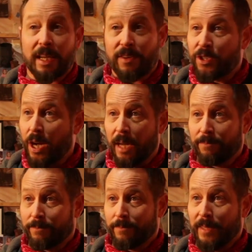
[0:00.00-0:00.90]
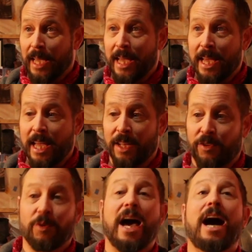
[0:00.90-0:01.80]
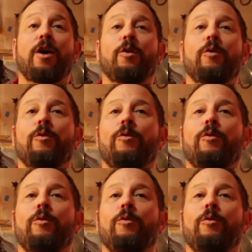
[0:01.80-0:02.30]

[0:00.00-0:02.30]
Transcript: give it a shot. And so now,